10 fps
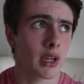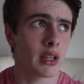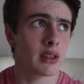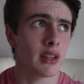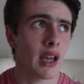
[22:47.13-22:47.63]

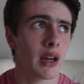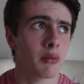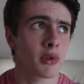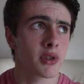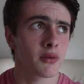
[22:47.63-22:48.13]
And
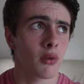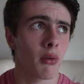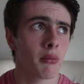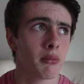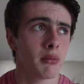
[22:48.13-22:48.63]
that was
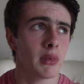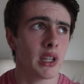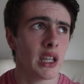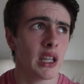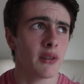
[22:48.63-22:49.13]
from
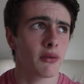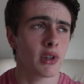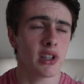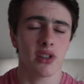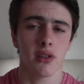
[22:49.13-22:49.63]

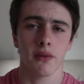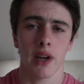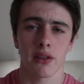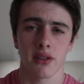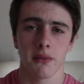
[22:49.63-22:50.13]
E3
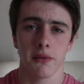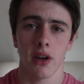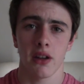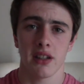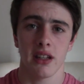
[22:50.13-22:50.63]

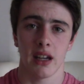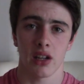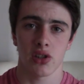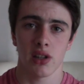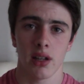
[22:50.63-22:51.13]
2013
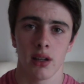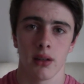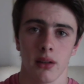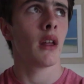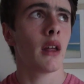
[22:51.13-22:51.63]
actually.
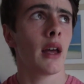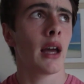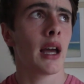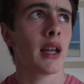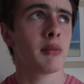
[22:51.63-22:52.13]

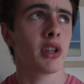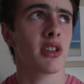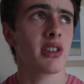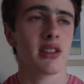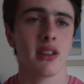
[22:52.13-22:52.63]
And
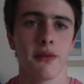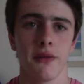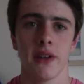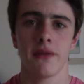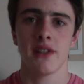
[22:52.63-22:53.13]
because it's the
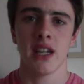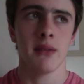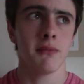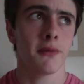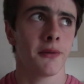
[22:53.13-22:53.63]

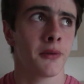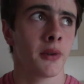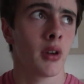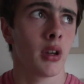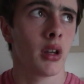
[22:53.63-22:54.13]
15th,
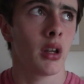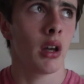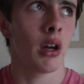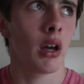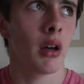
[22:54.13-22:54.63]

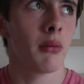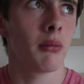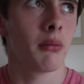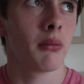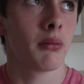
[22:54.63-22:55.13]

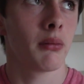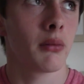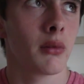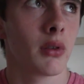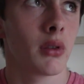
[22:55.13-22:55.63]

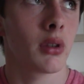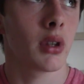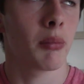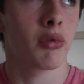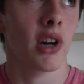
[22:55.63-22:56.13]

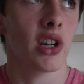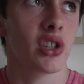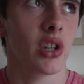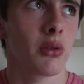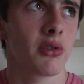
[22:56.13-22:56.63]
the press
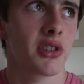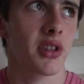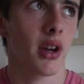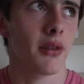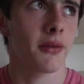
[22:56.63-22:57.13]
show
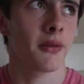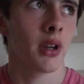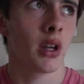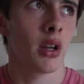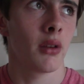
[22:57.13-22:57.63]
stuff
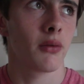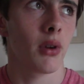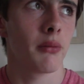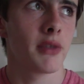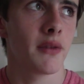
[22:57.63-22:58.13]

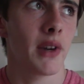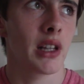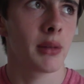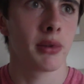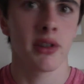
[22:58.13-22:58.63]
from
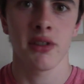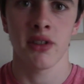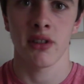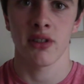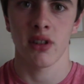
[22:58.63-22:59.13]

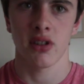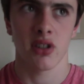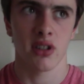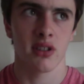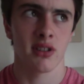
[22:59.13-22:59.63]
developers such
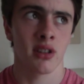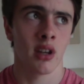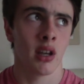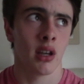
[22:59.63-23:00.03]
as